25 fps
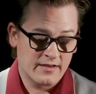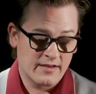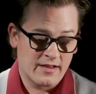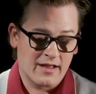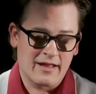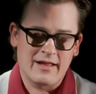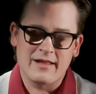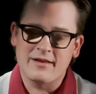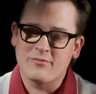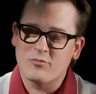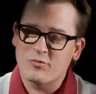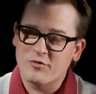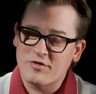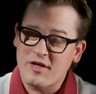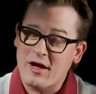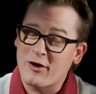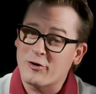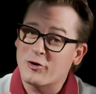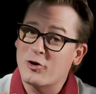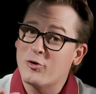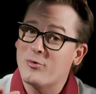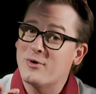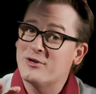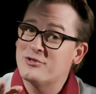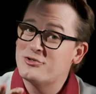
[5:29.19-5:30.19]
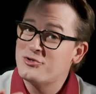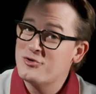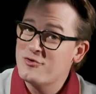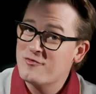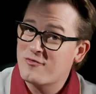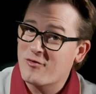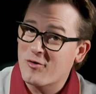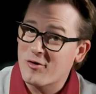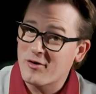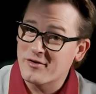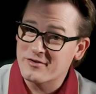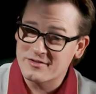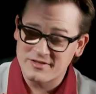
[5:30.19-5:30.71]
uh, without going too
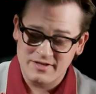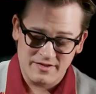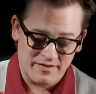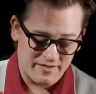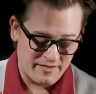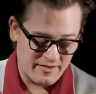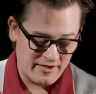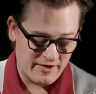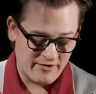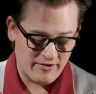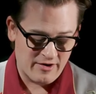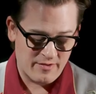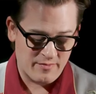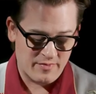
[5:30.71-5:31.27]
far into theory,